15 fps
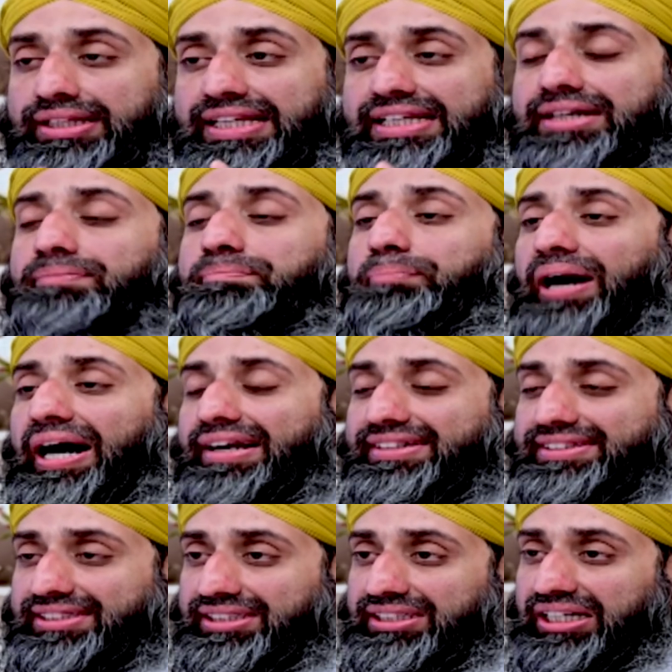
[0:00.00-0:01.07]
the
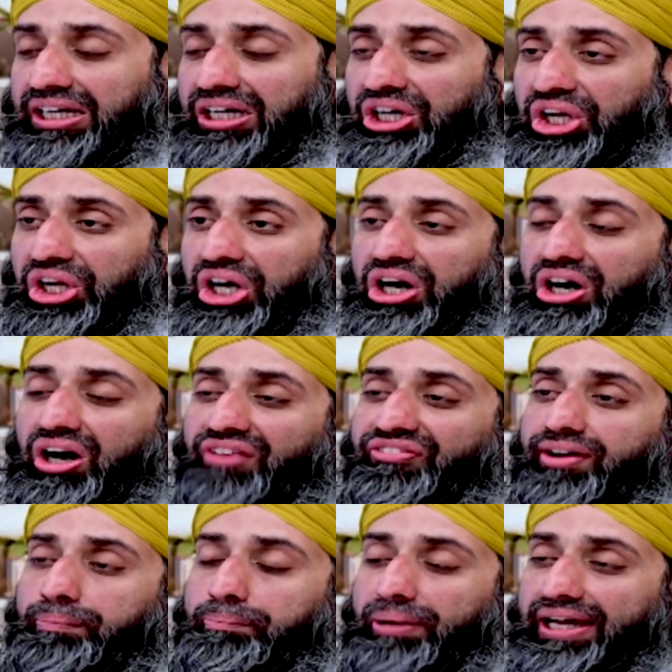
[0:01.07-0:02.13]
comparison of
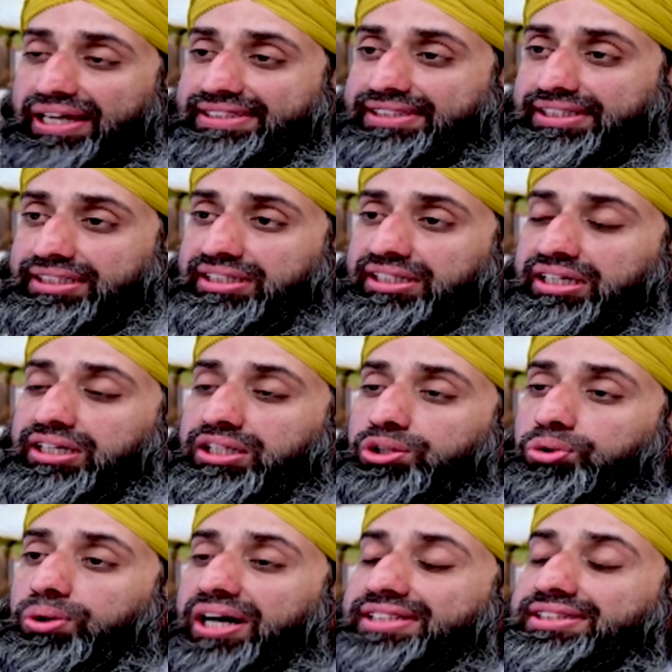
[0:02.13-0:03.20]
a person
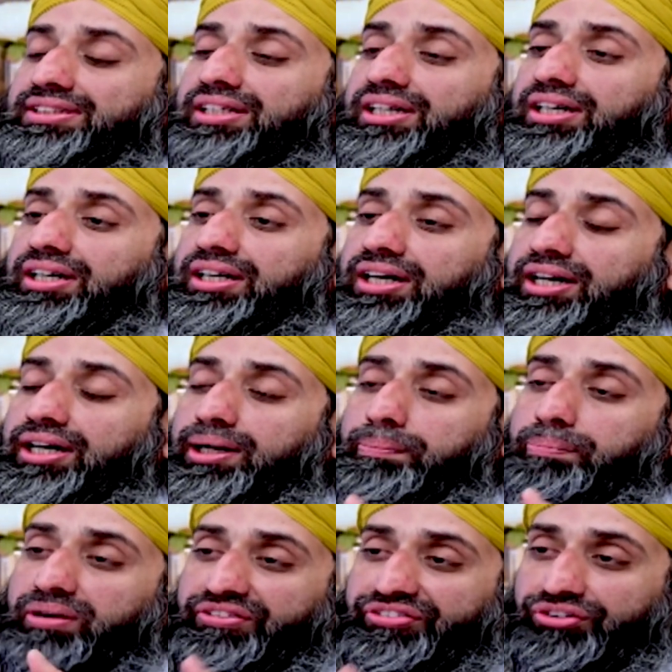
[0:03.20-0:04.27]
who has uh,
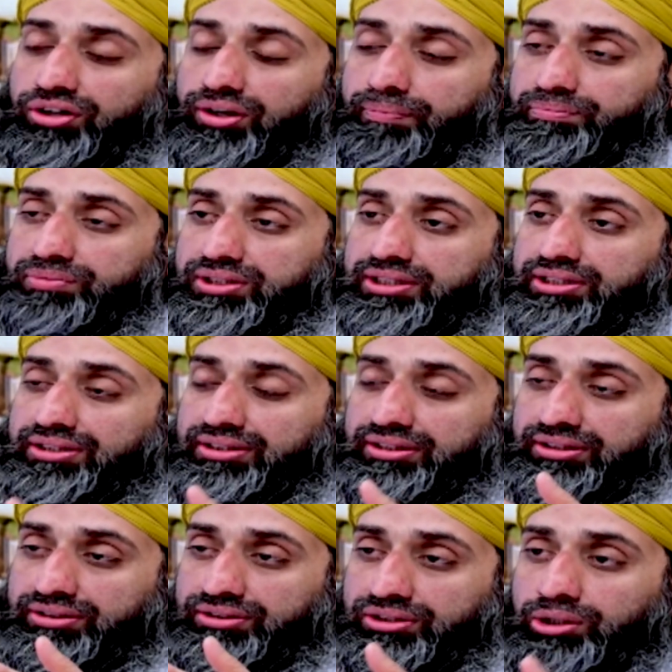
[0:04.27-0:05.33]
performed
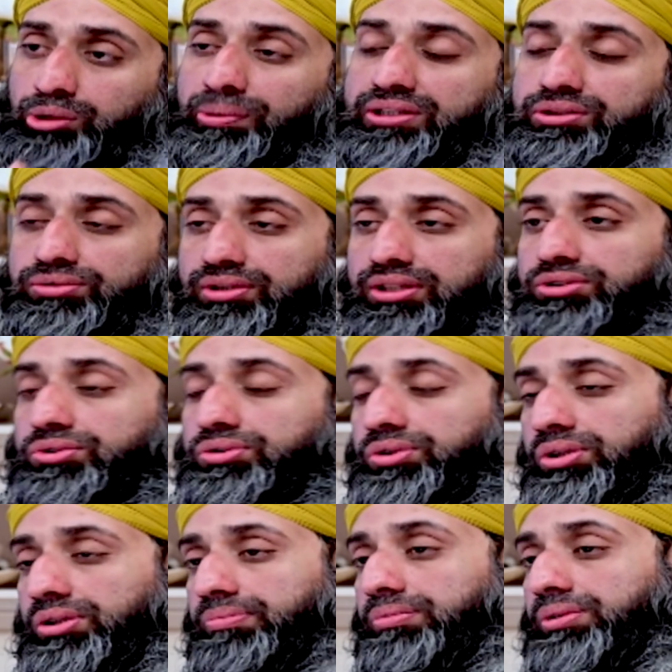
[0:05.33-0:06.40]
Tawbatun
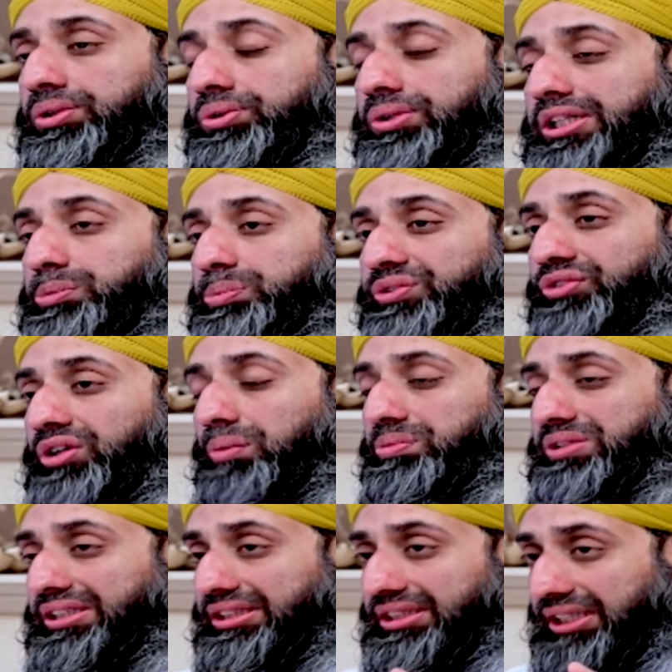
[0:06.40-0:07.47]
Nasuh, who has
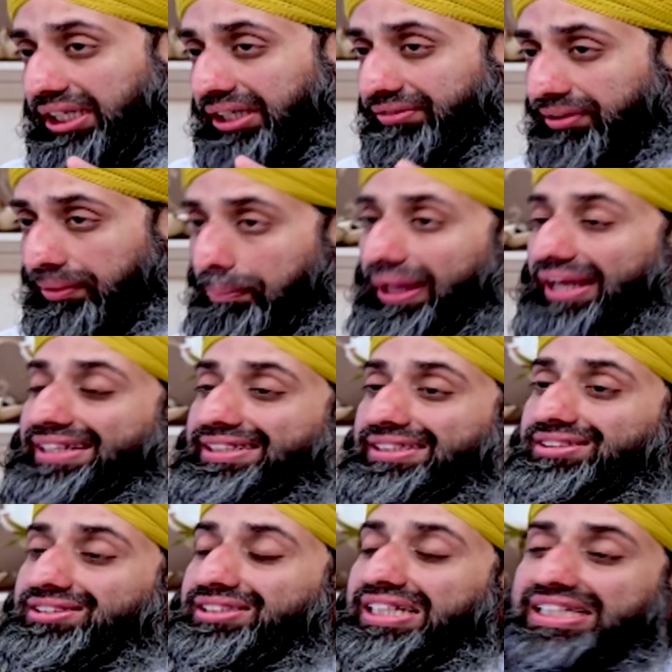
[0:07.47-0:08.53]
performed sincere
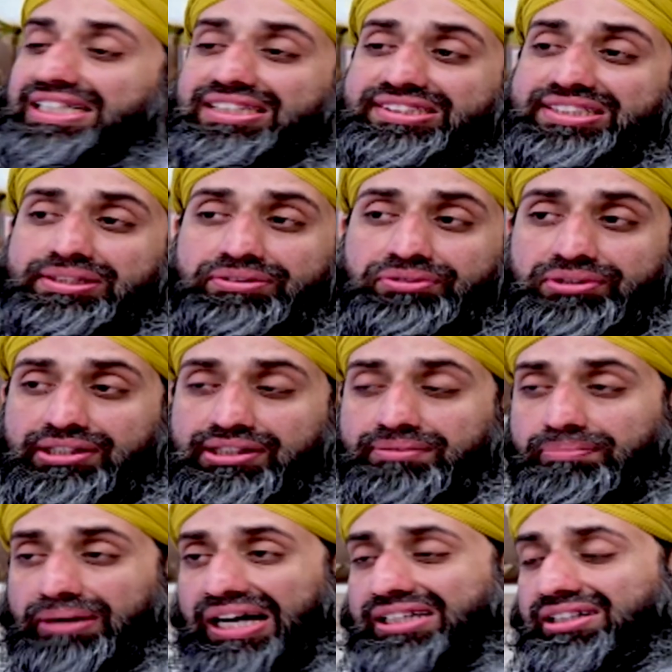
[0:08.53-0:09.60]
repentance that he doesn't
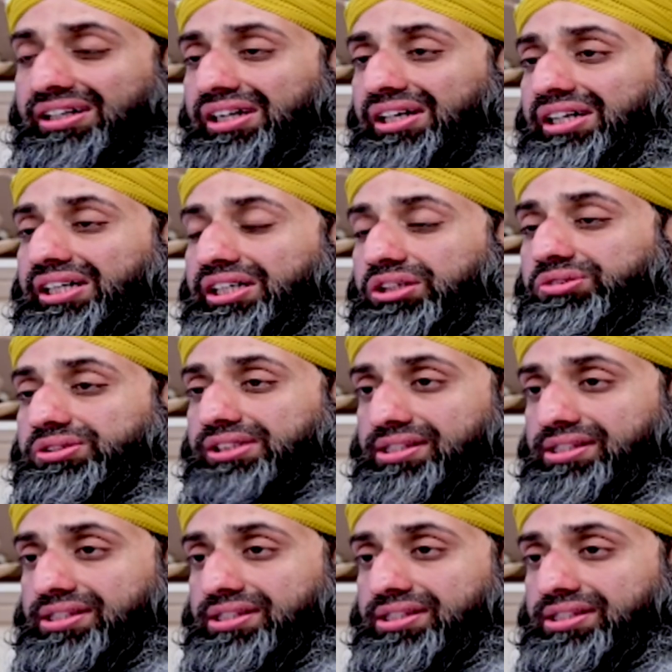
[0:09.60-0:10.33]
return back to